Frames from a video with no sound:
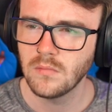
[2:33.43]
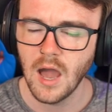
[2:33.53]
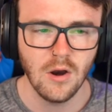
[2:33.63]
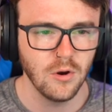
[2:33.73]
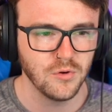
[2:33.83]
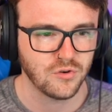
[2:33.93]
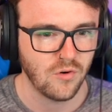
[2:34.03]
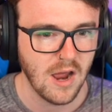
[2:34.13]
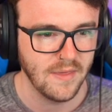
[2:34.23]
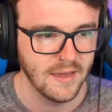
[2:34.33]
I don't know whose
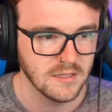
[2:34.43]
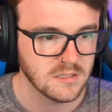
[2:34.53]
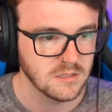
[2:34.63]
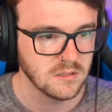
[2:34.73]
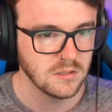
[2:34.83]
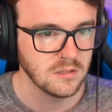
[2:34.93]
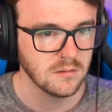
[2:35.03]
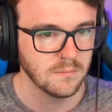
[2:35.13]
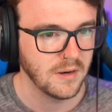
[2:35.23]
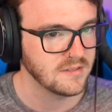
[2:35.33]
Cry that is,
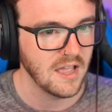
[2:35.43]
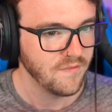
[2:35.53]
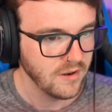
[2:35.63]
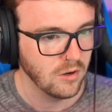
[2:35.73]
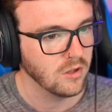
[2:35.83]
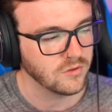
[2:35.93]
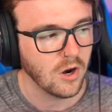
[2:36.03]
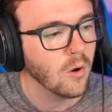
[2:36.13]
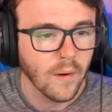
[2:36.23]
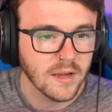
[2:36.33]
but it's definitely not
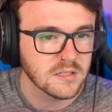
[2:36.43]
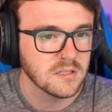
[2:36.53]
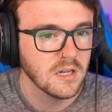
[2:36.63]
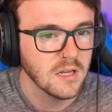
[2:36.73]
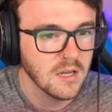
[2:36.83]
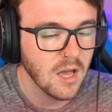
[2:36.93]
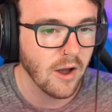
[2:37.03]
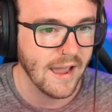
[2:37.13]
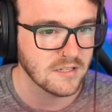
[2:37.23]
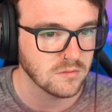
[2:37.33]
Turtwig's.
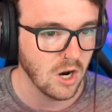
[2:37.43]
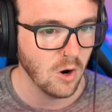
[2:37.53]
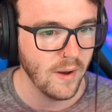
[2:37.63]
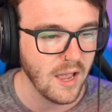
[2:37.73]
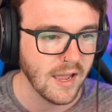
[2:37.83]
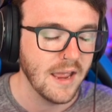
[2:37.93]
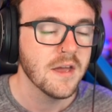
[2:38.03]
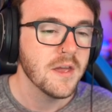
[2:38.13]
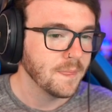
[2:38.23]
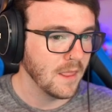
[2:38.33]
Okay, so Turtwig, okay,
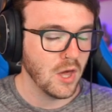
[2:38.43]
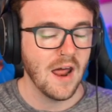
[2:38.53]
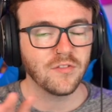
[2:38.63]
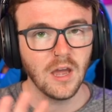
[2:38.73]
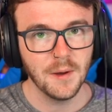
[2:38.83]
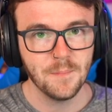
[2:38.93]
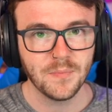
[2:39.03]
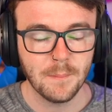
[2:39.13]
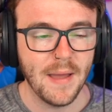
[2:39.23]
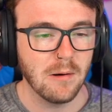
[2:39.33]
you're gonna have
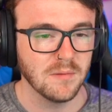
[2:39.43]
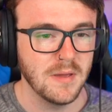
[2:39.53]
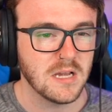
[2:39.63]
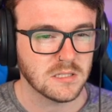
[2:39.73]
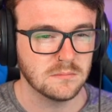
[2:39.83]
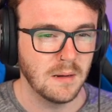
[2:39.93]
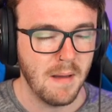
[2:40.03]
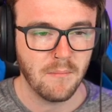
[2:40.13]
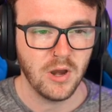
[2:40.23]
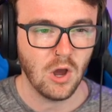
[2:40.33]
to bear with me because my
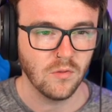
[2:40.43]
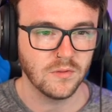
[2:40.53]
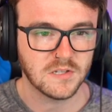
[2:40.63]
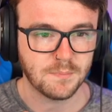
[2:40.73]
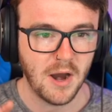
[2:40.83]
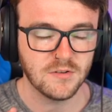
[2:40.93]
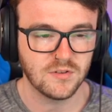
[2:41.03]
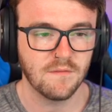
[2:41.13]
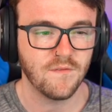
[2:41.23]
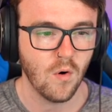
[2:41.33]
memory on the sprites of
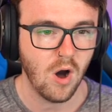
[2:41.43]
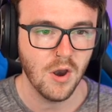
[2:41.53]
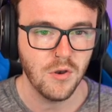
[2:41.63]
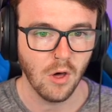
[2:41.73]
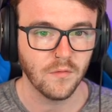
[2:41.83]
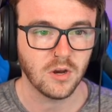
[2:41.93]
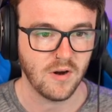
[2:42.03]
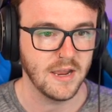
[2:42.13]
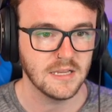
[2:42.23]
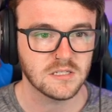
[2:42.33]
Gen 4 are not the
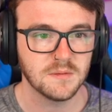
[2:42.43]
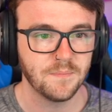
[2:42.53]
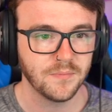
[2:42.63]
greatest.